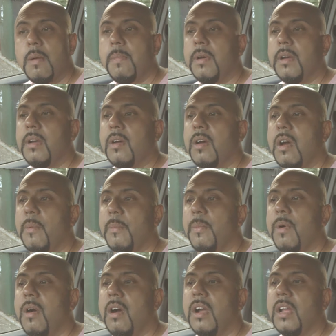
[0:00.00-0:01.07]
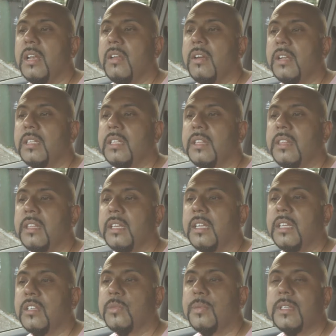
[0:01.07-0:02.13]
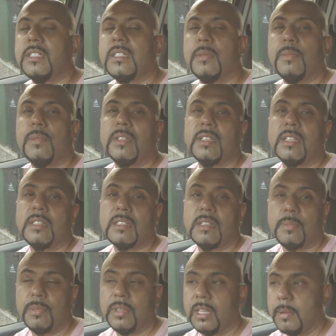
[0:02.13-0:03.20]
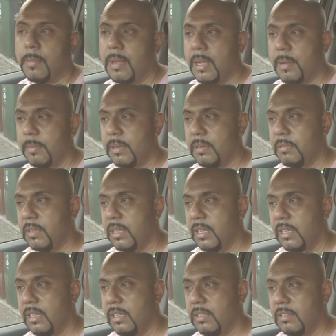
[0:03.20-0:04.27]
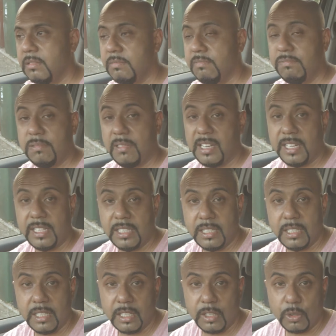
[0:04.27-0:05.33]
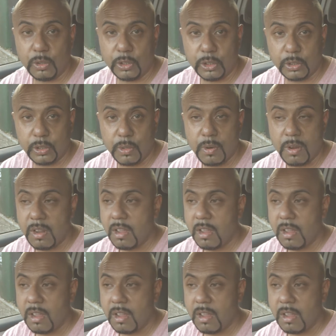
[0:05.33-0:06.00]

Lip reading: But what I like to think is when someone says something about me that is blatantly not true,